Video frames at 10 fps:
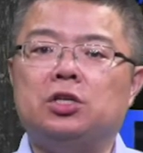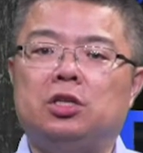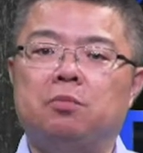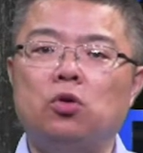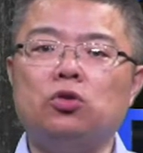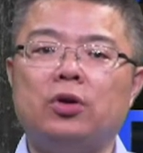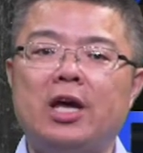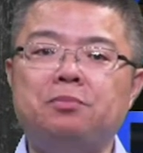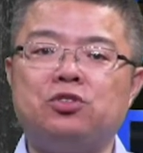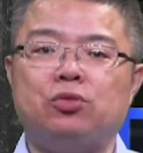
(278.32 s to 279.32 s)
The model
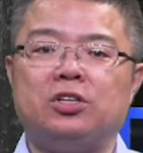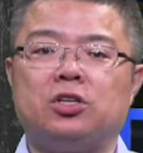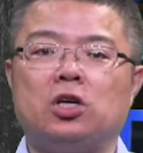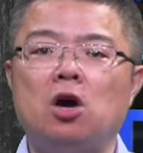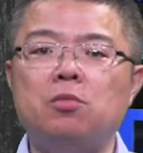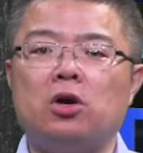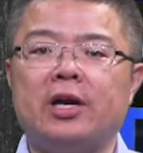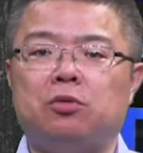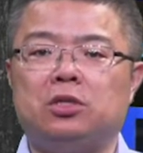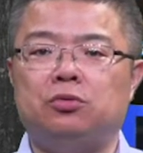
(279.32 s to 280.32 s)
abstracts the common
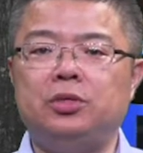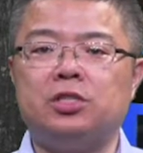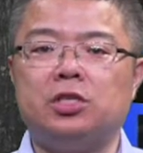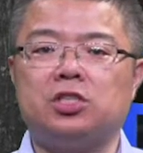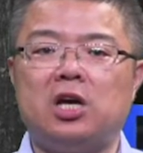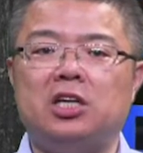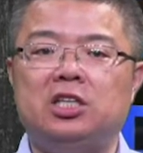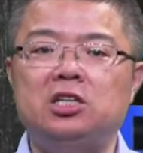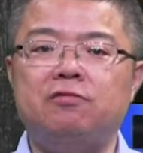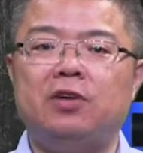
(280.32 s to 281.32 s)
characteristics
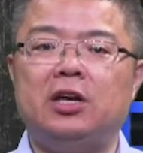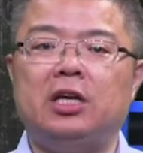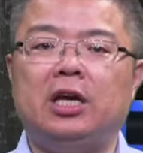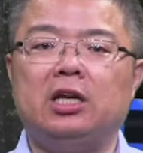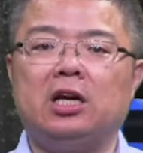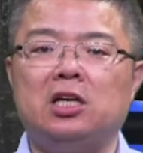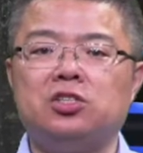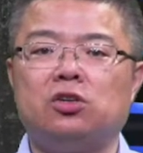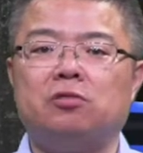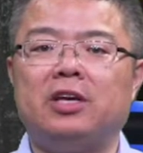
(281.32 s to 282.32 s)
identified in the
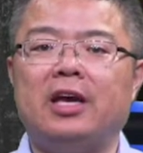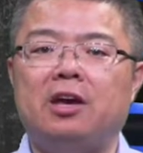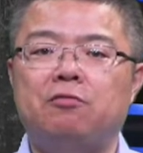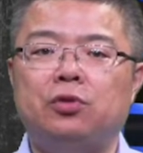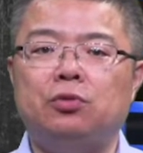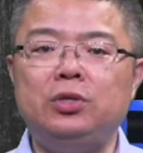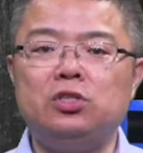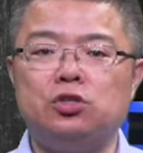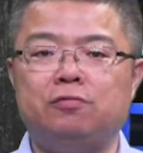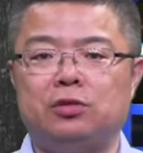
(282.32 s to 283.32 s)
cluster of the ENVI
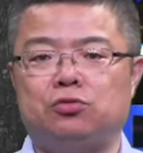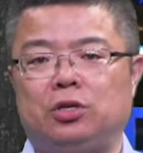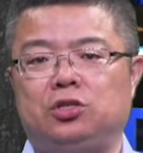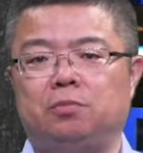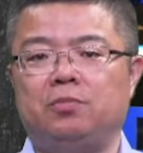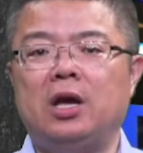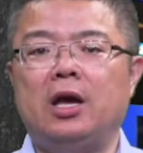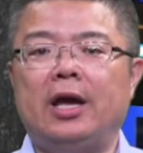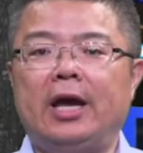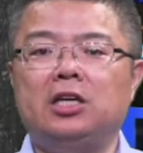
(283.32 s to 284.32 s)
research infrastructure
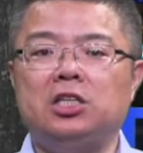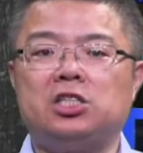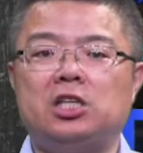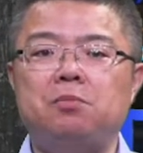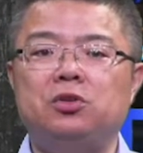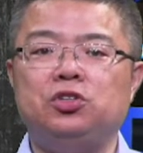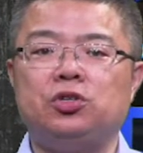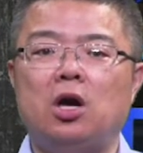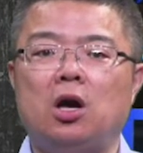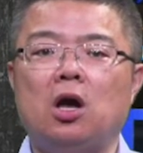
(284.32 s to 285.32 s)
and established
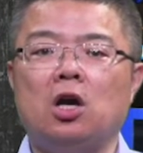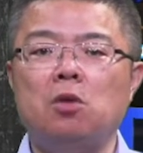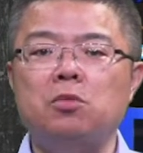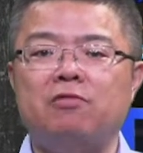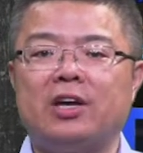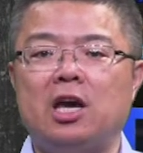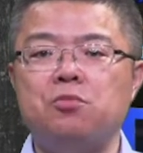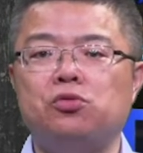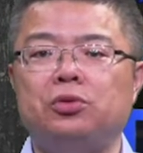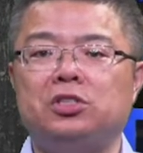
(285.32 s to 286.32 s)
common
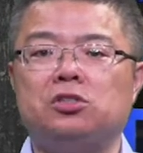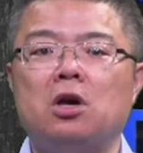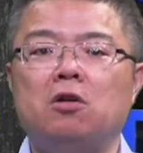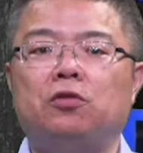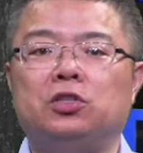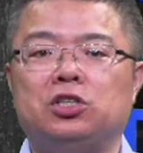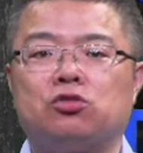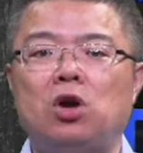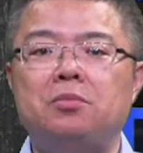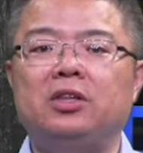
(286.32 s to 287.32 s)
vocabularies for
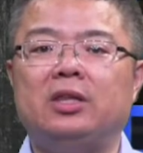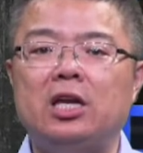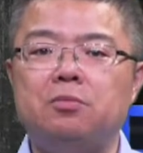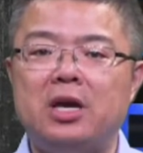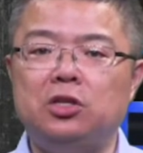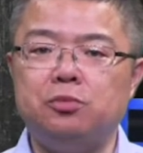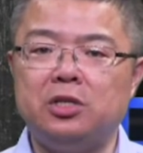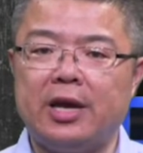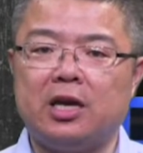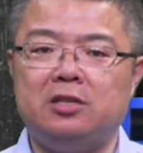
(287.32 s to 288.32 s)
describing data management
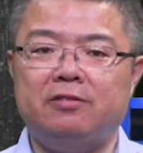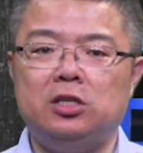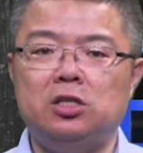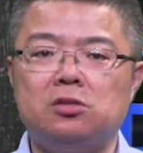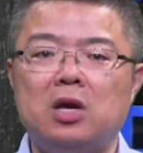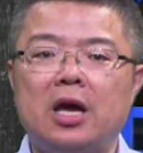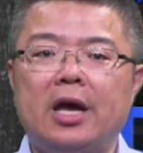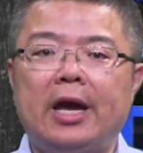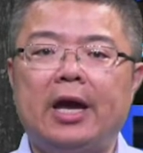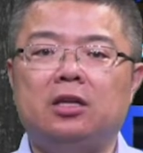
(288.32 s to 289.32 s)
activities
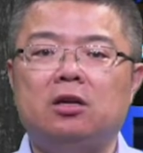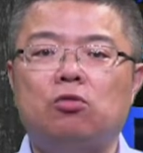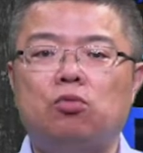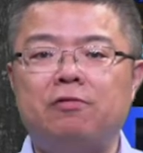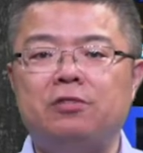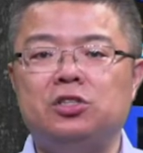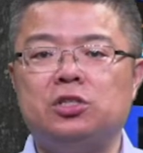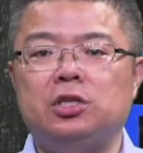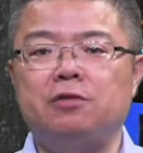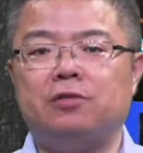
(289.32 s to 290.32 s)
and reference
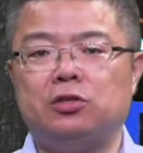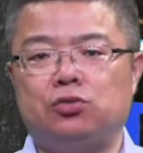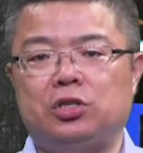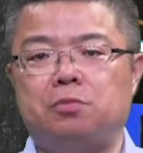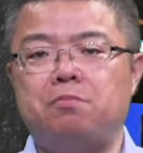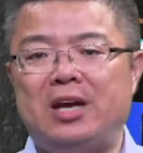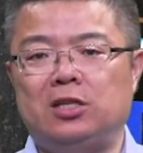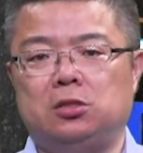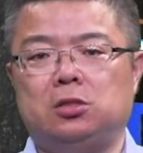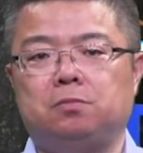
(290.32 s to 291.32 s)
infrastructure
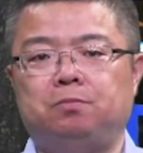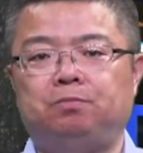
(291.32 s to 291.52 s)
patterns.